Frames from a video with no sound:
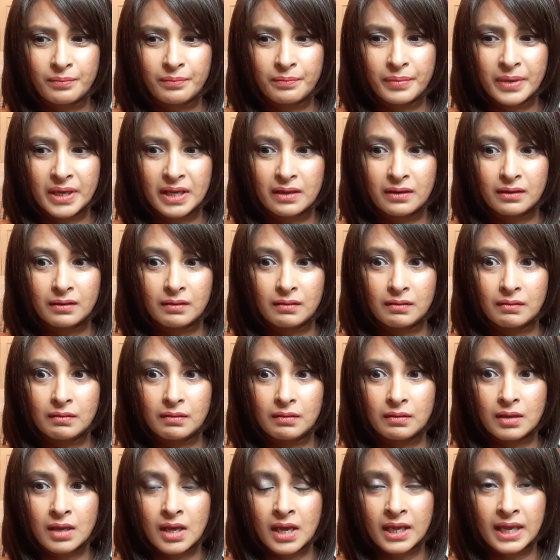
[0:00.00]
But
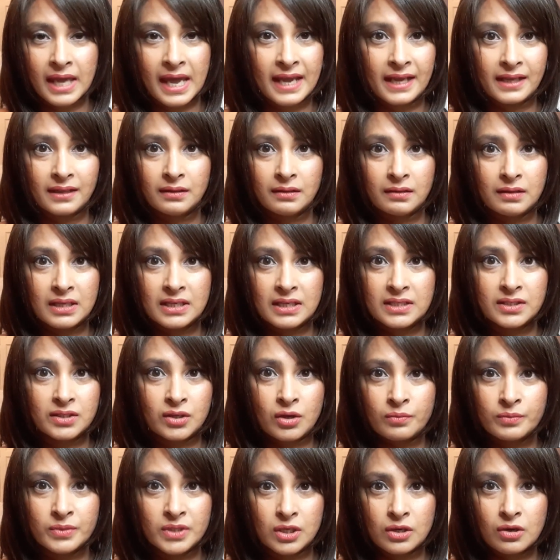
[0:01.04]
again, this
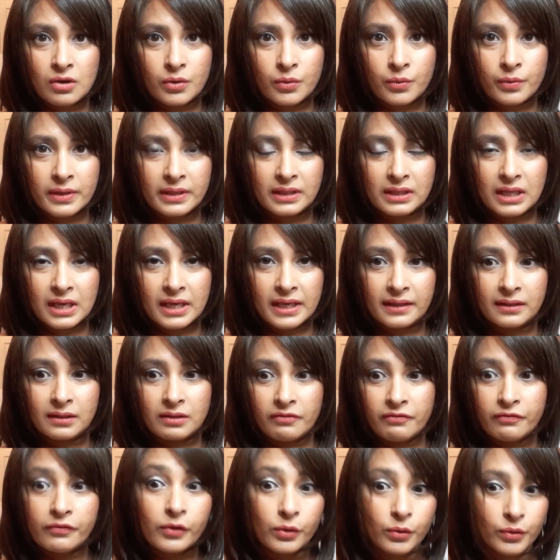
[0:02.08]
comes along with like the
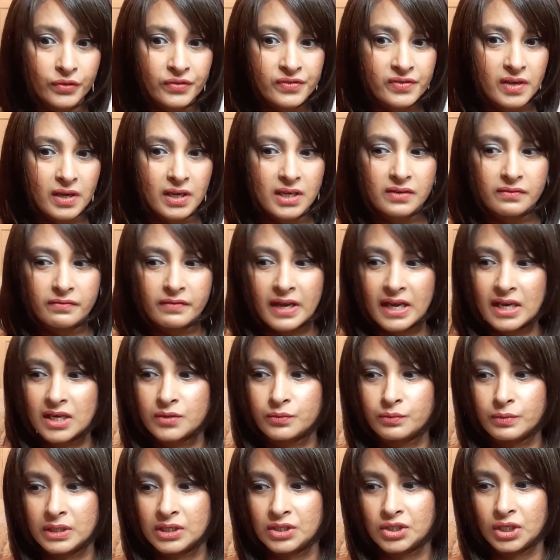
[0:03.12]
fourth side effect,
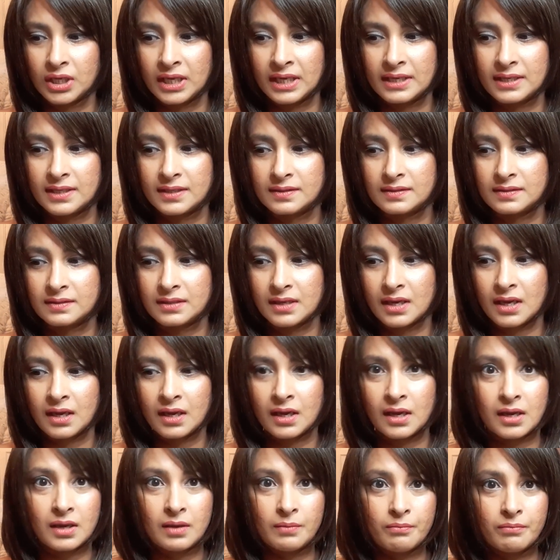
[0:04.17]
which is
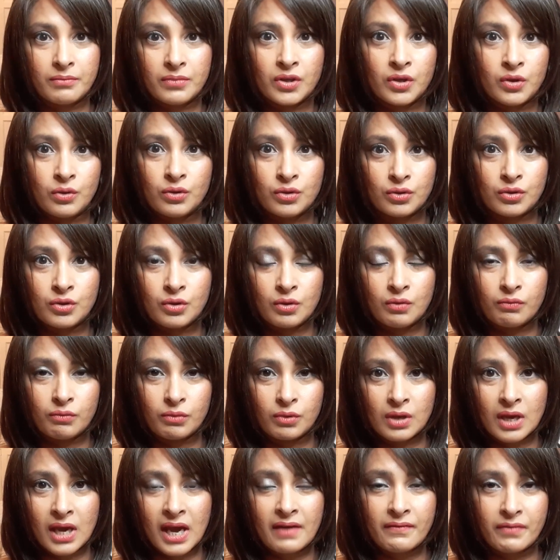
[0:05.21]

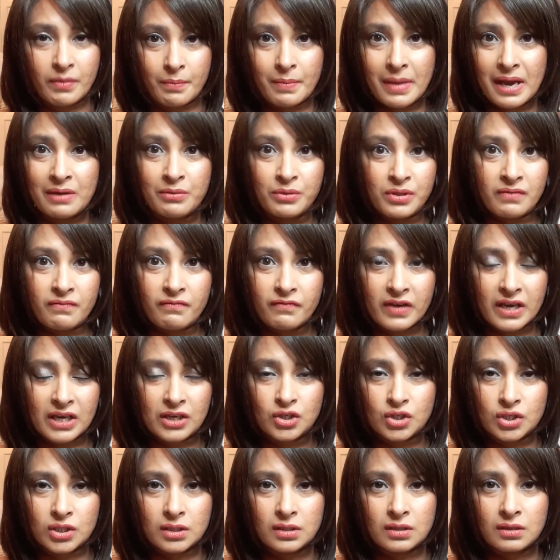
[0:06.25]
you have a mouth
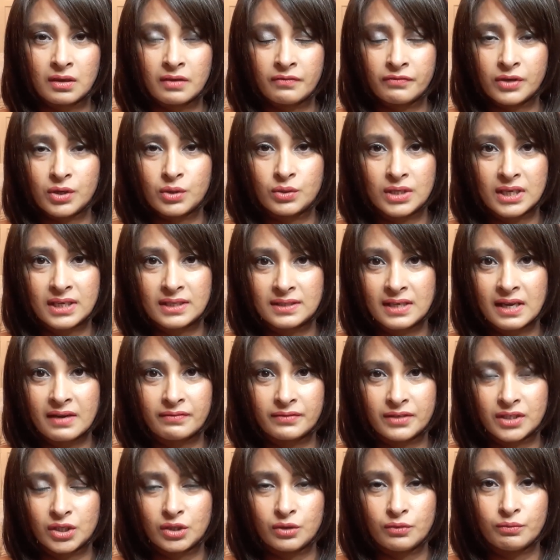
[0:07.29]
infection. A few days
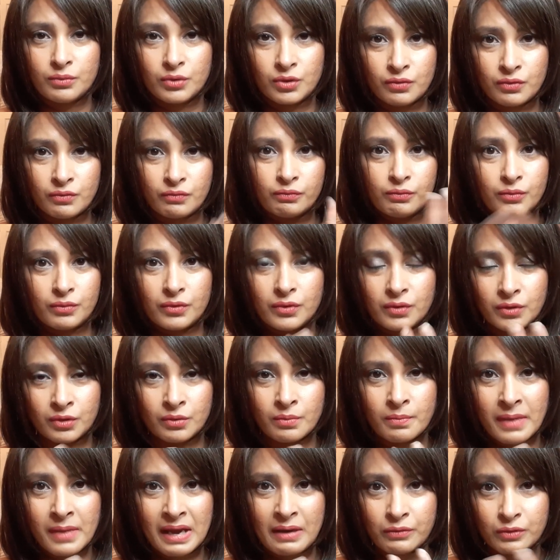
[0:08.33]
after, your
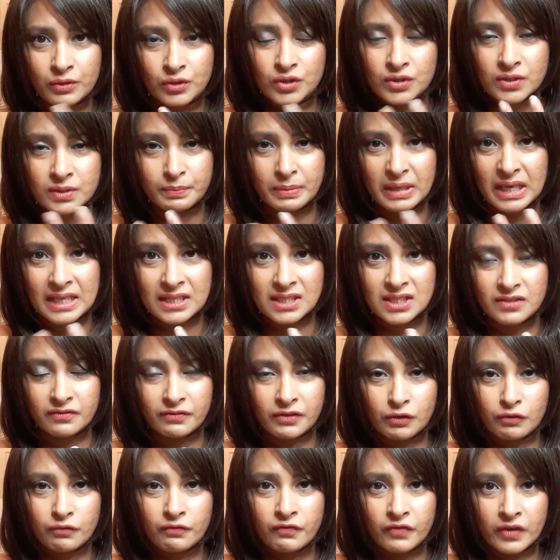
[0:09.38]
mouth just begins to
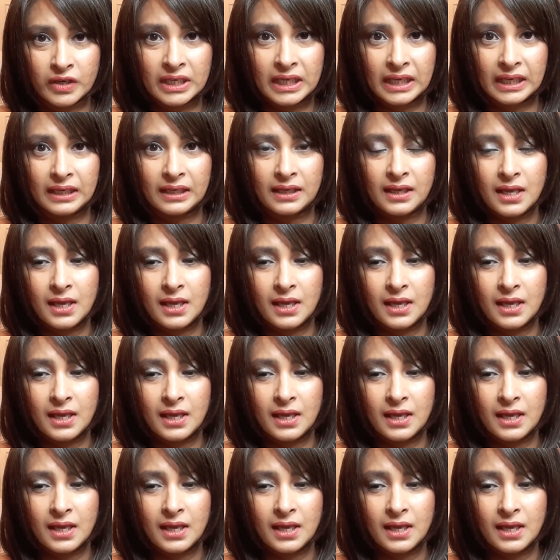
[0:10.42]
feel funny.